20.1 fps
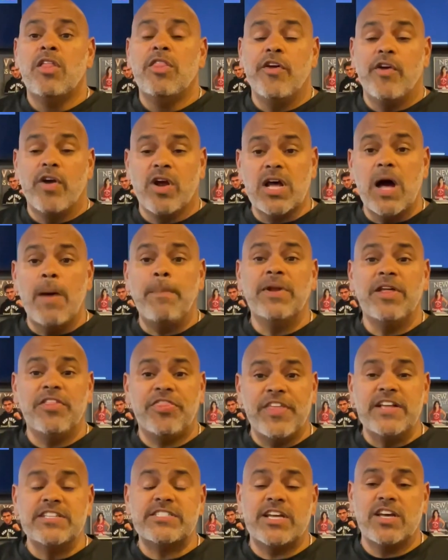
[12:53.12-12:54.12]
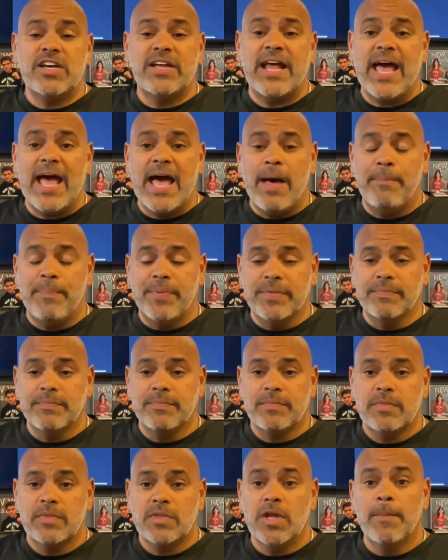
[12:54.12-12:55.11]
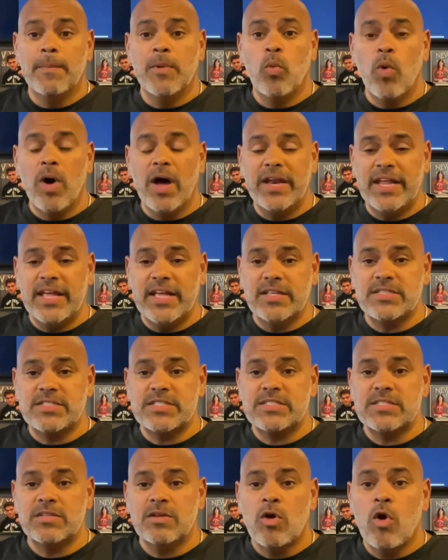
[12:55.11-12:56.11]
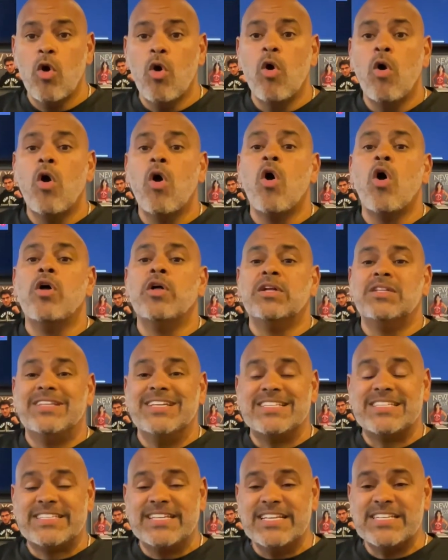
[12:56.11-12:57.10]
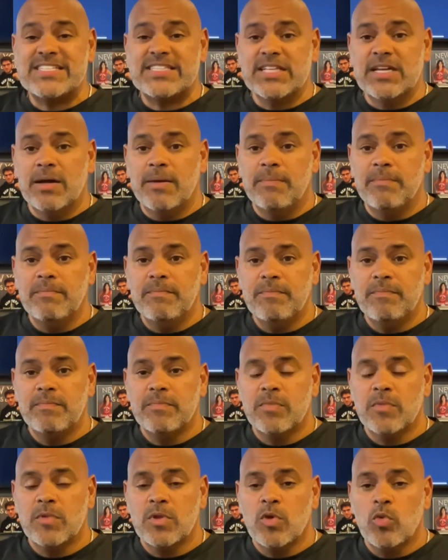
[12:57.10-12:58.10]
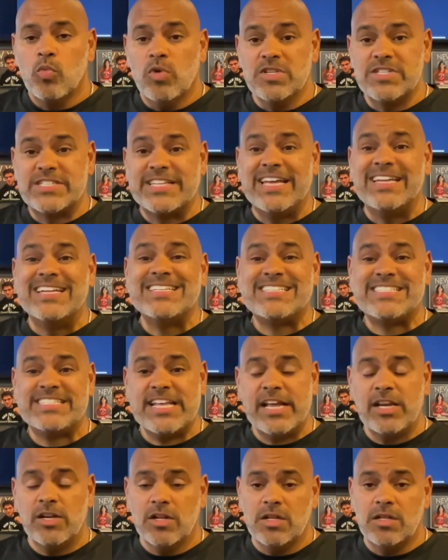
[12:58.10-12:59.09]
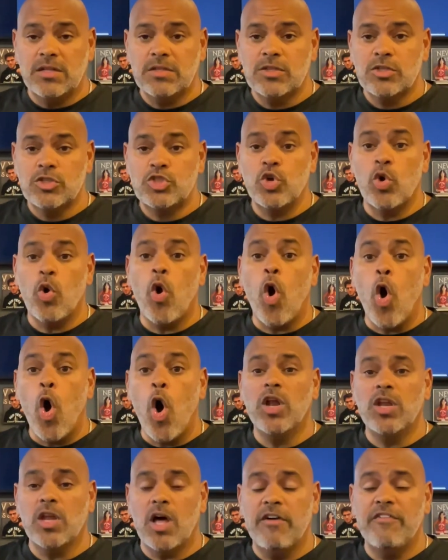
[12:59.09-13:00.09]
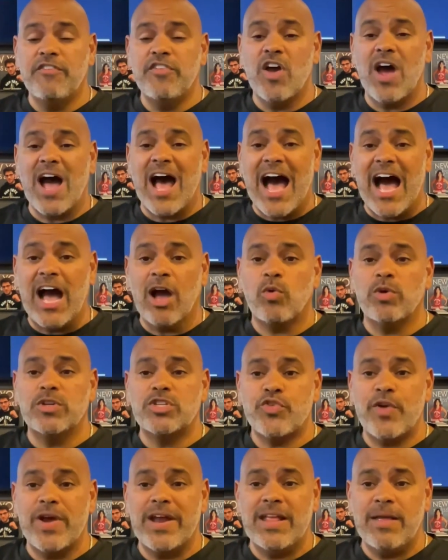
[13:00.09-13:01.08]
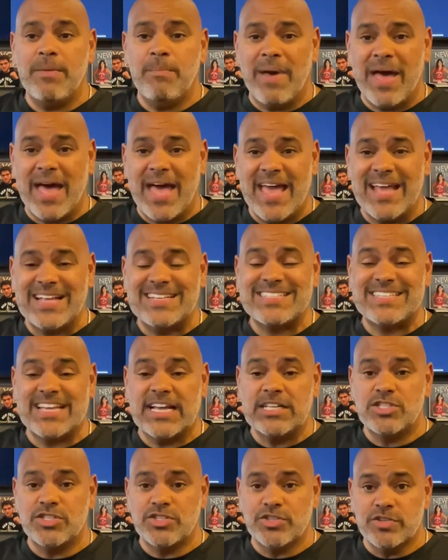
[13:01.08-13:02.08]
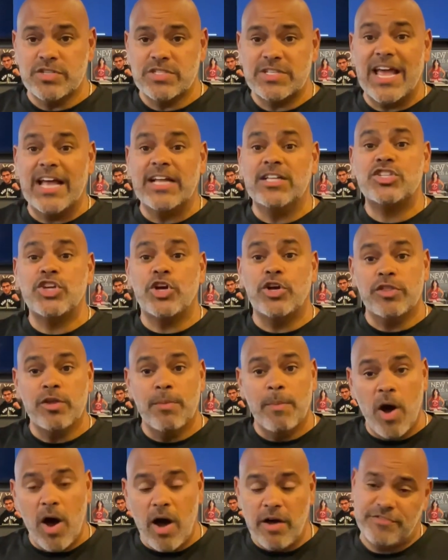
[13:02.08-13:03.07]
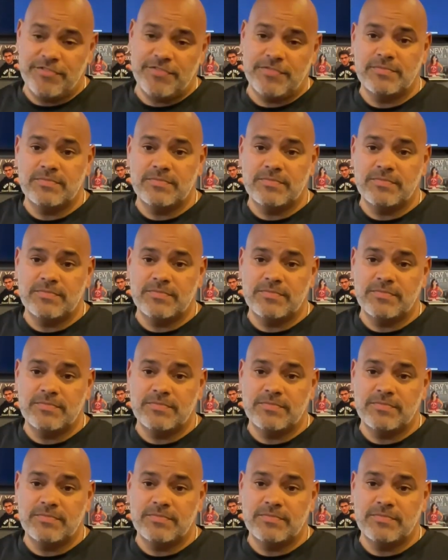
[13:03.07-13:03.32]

there are a couple of things that are gonna happen. Number one is the system will send a signal to all of your Aqua Training Bag sensors and turn them off